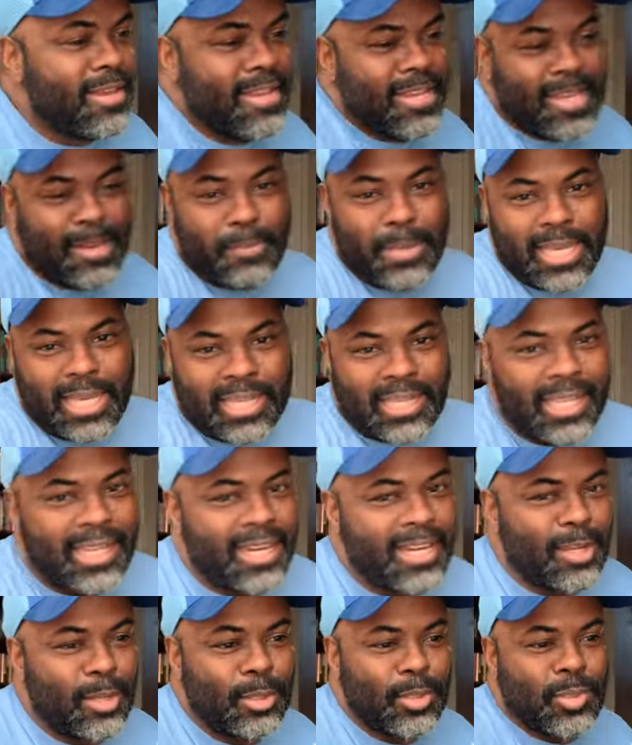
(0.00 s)
He'd be
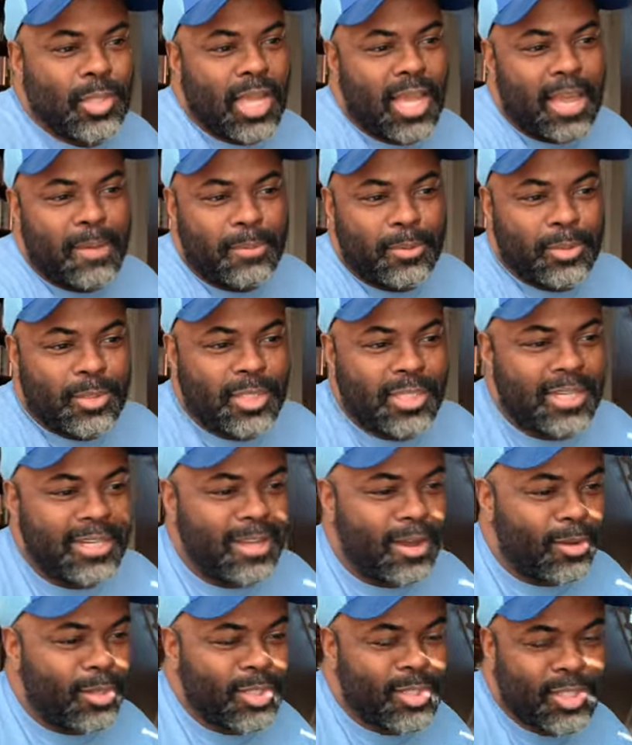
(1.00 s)
cleaning those tables, and
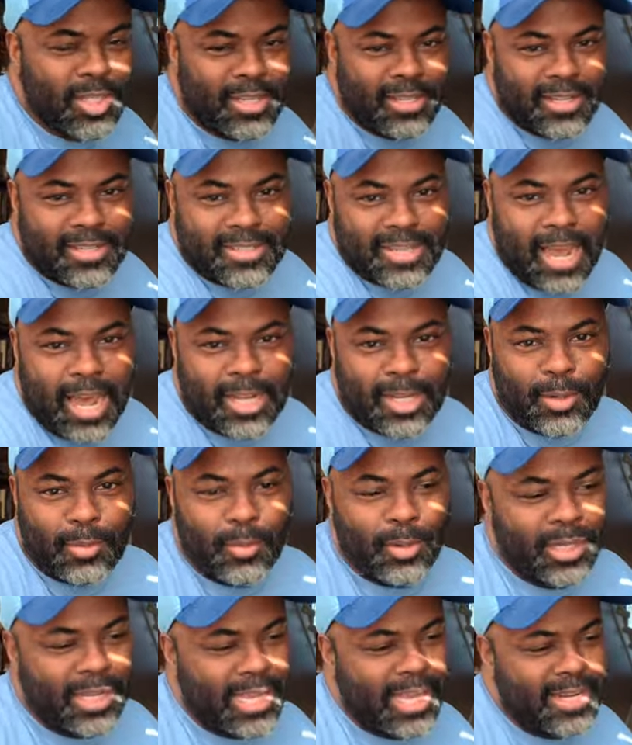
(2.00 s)
all of a sudden a dollar
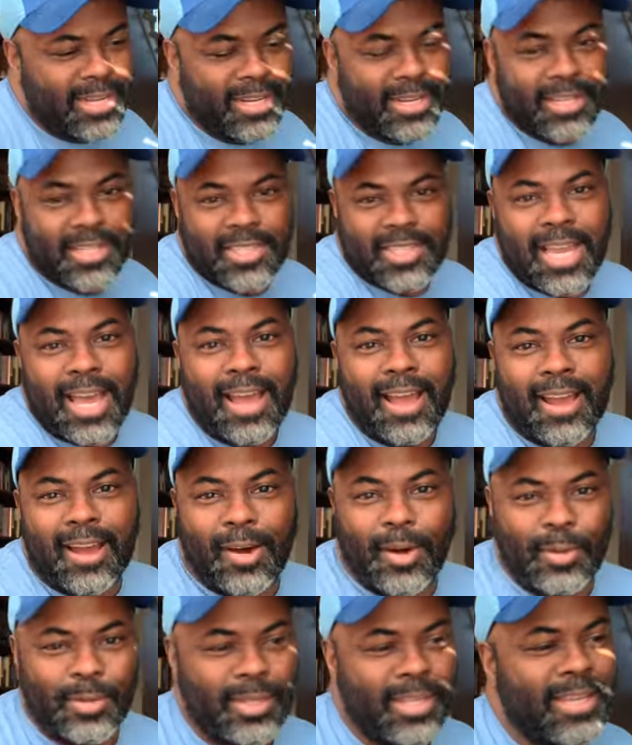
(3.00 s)
will land in his
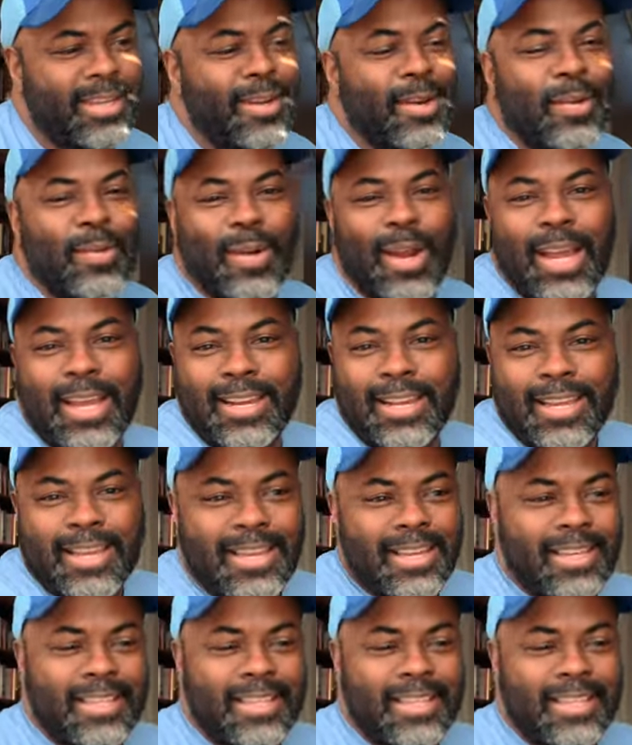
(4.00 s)
towel, right?